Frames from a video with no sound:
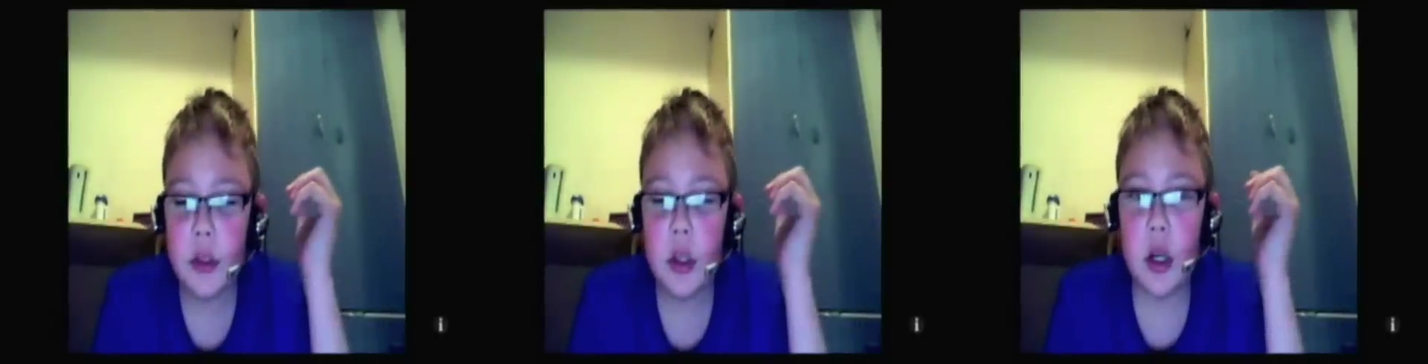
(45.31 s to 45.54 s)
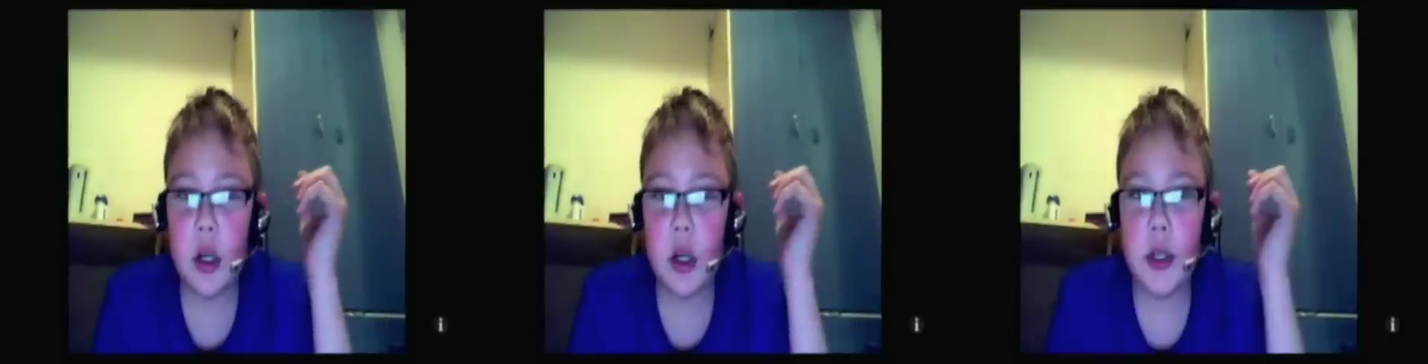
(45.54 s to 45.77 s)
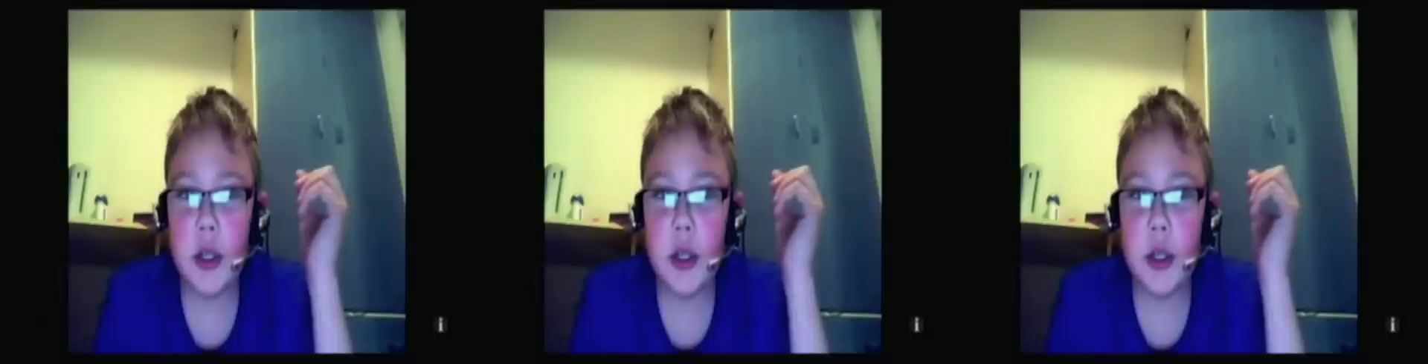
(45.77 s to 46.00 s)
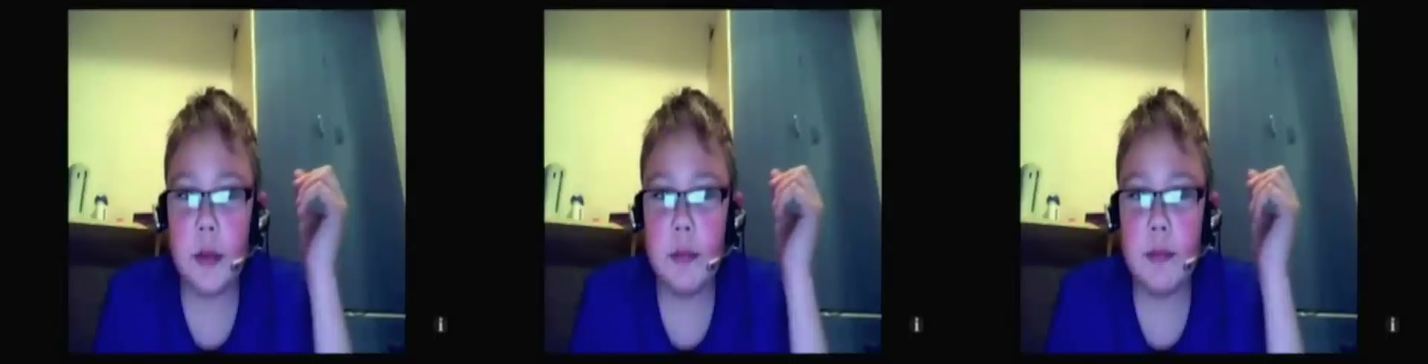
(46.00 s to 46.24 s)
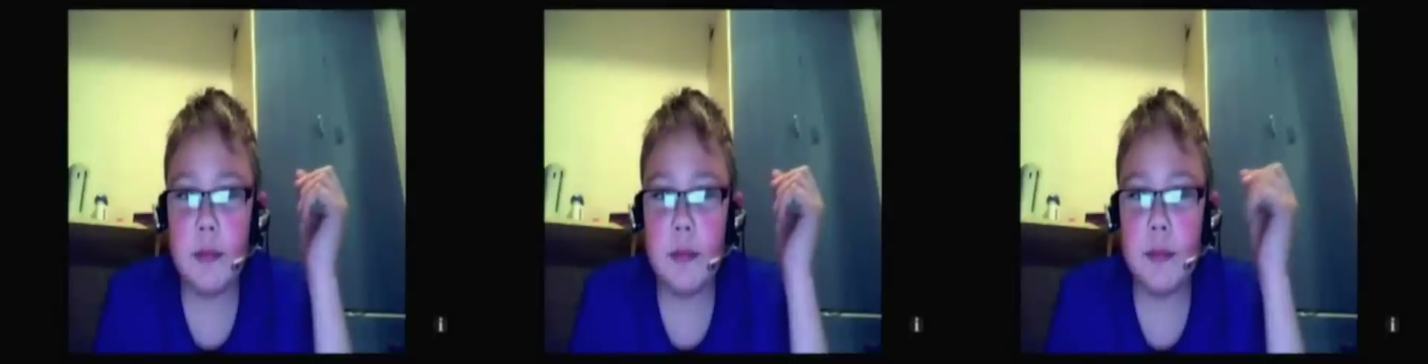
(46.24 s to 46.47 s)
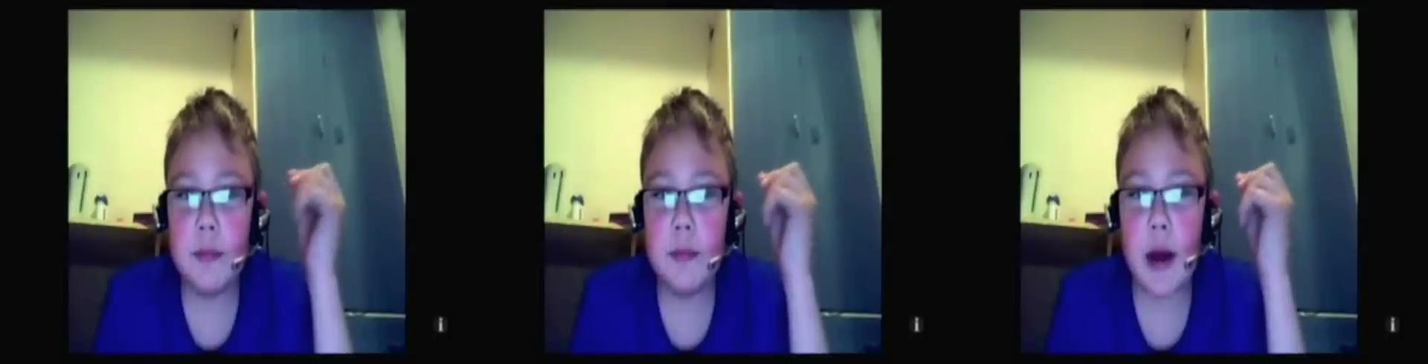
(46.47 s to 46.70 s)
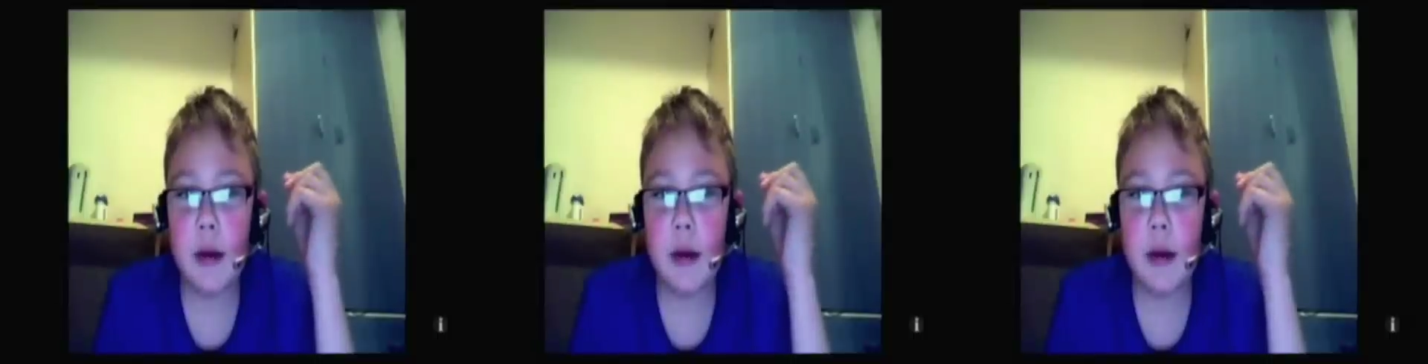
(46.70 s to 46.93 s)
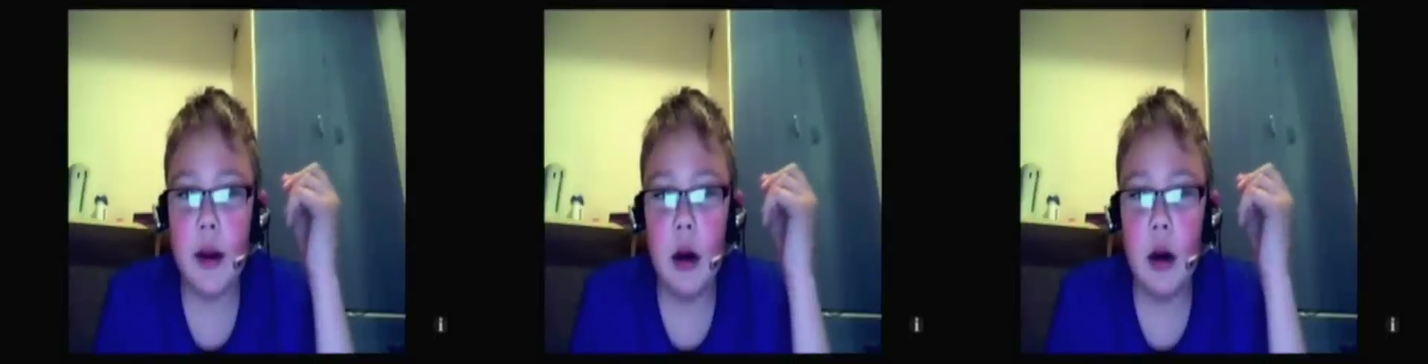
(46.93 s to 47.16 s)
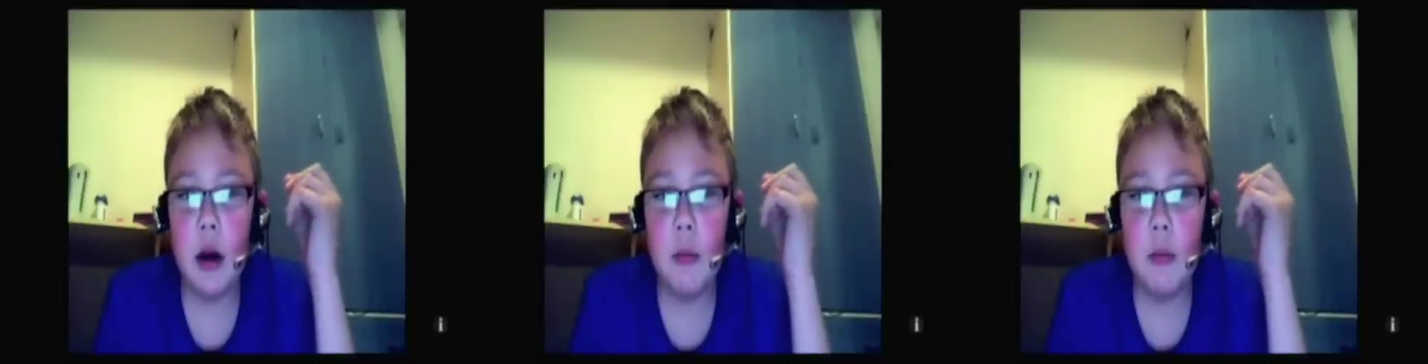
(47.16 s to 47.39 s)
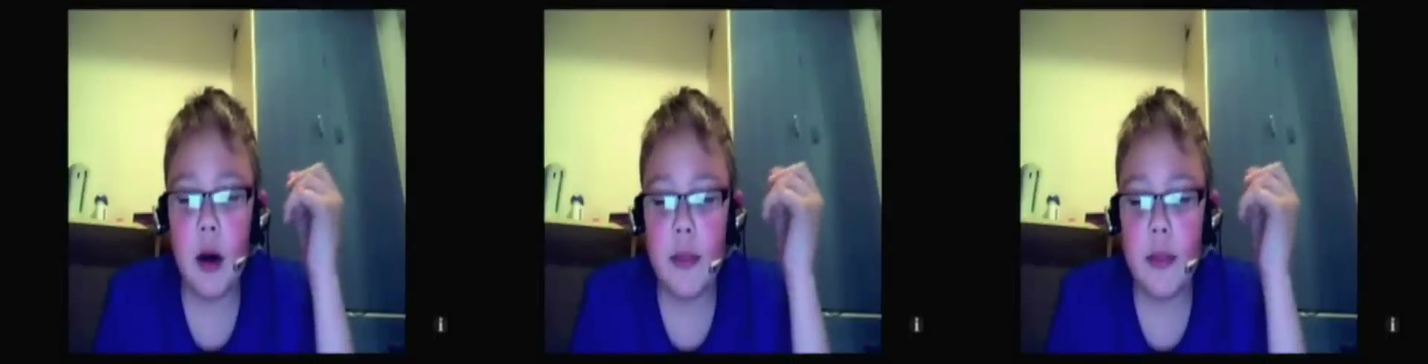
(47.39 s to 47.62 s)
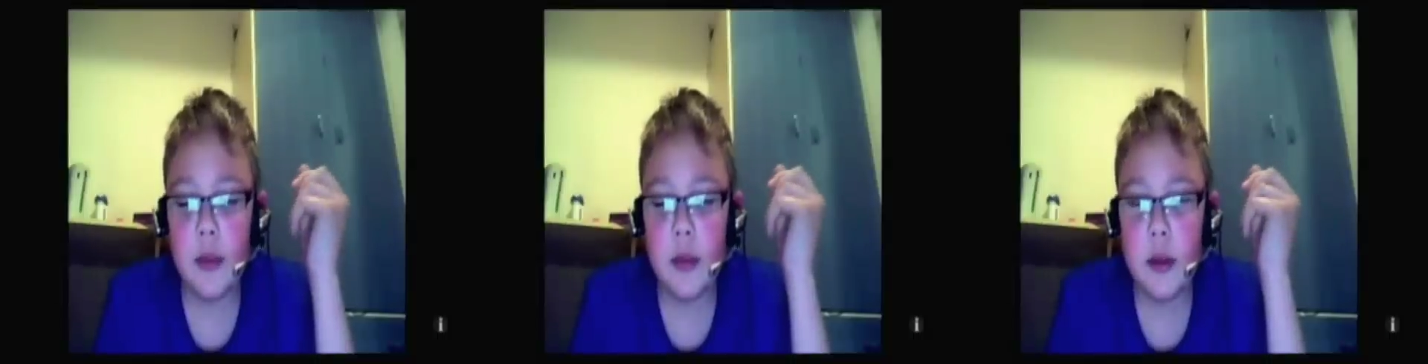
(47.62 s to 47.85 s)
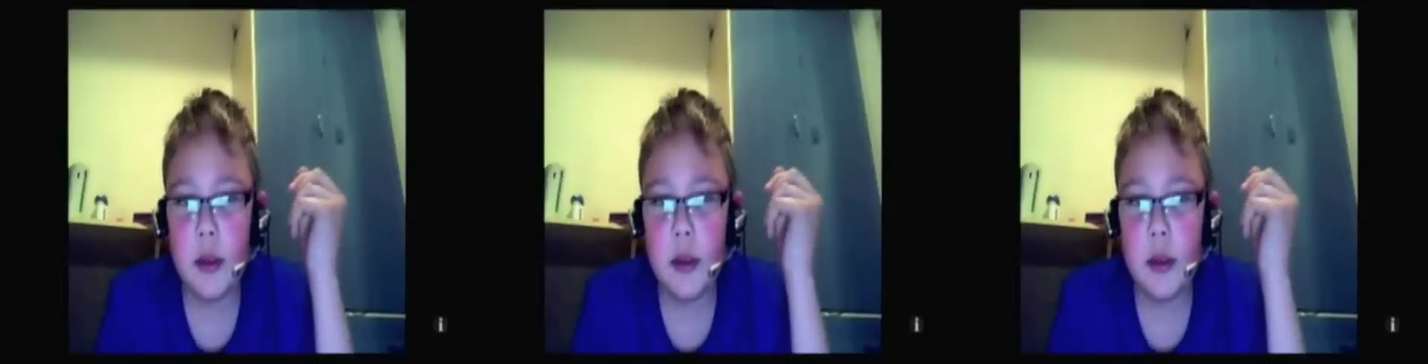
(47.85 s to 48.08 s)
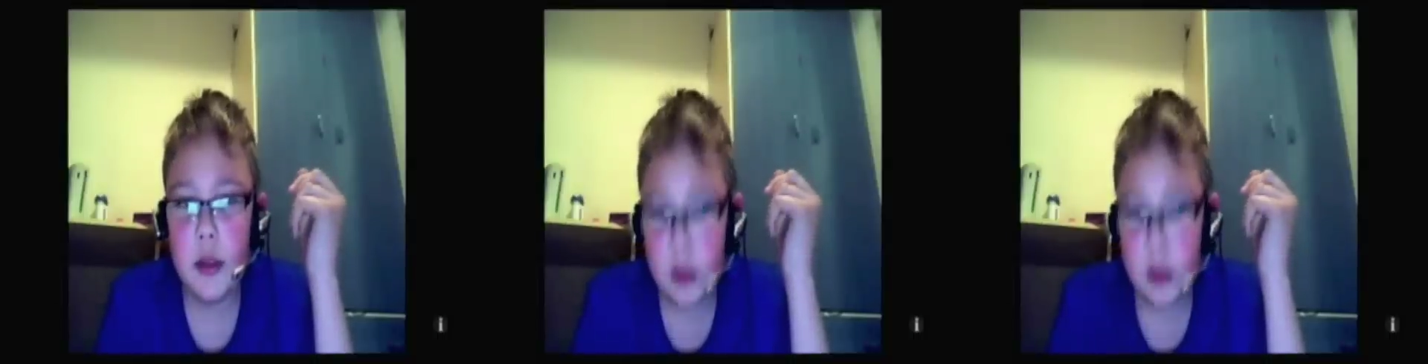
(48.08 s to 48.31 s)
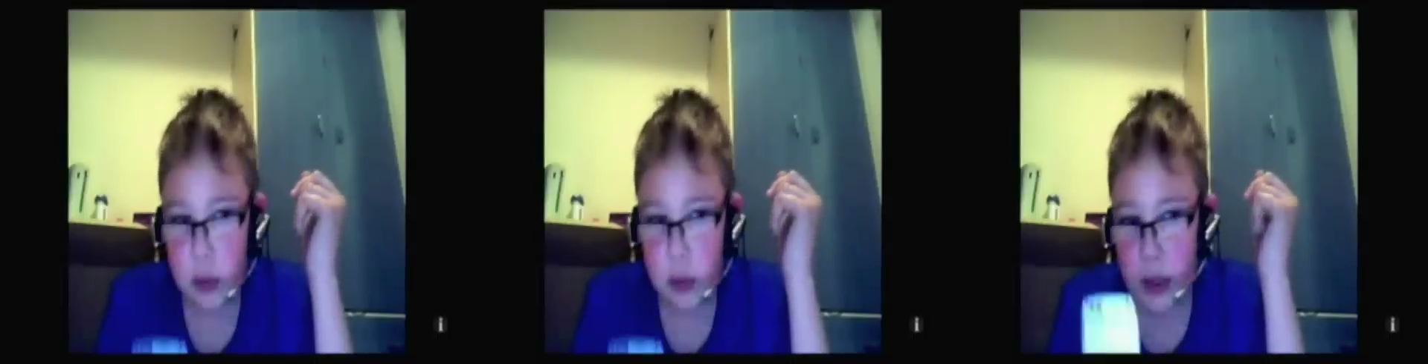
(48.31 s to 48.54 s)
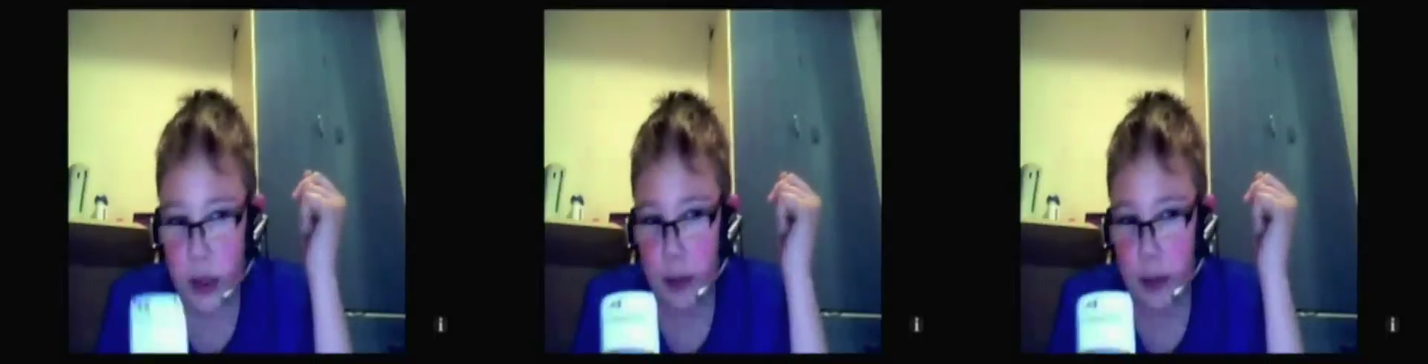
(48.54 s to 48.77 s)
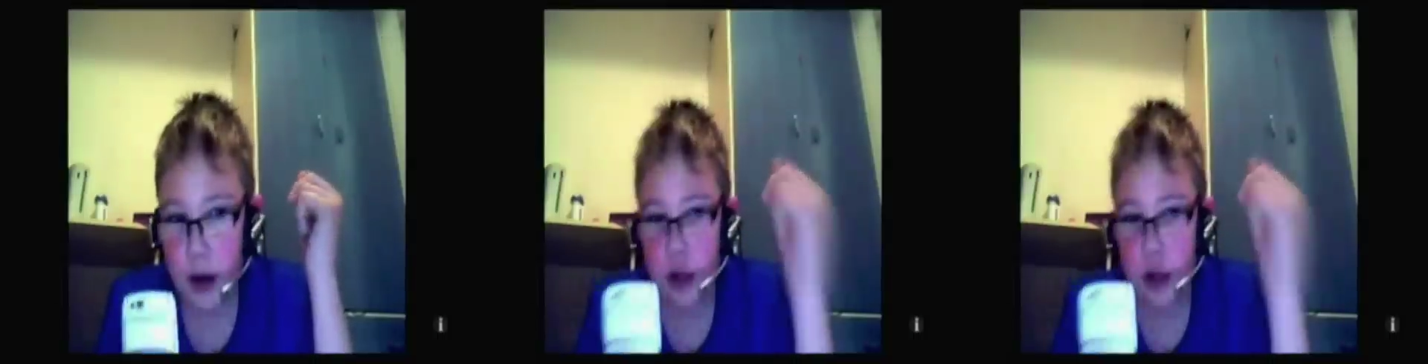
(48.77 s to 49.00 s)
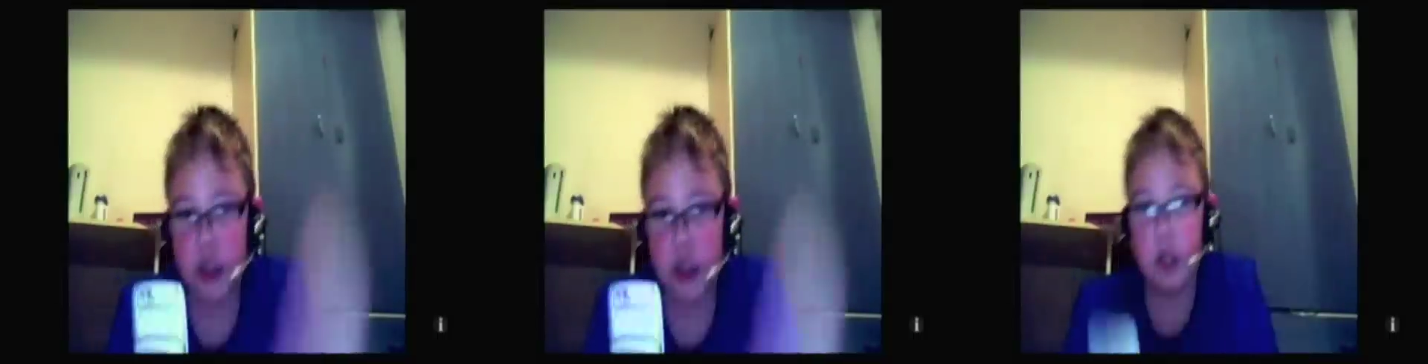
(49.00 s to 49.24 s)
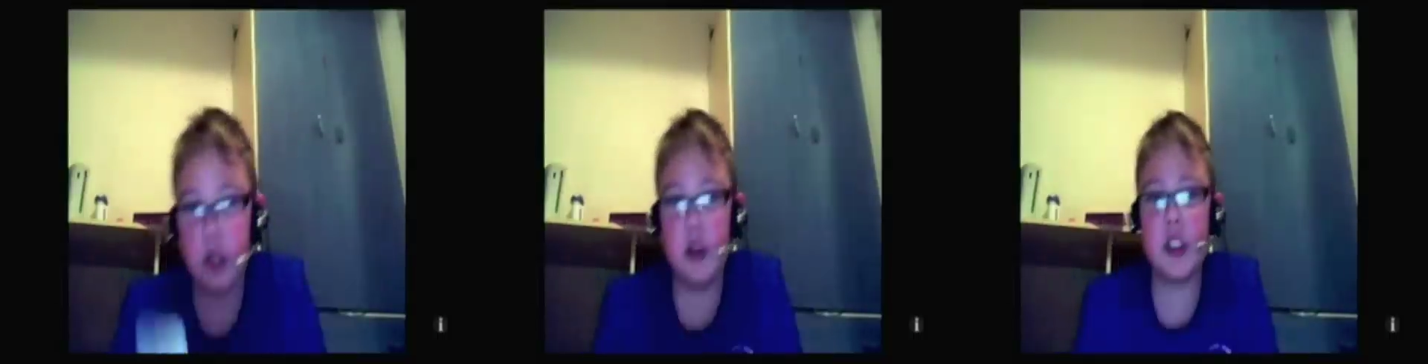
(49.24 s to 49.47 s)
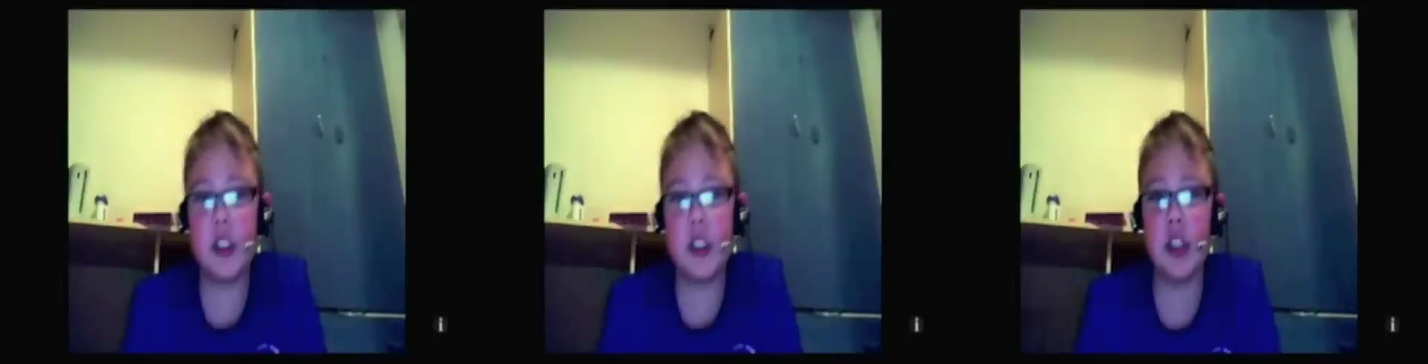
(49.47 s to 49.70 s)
on Mario and why the Mario series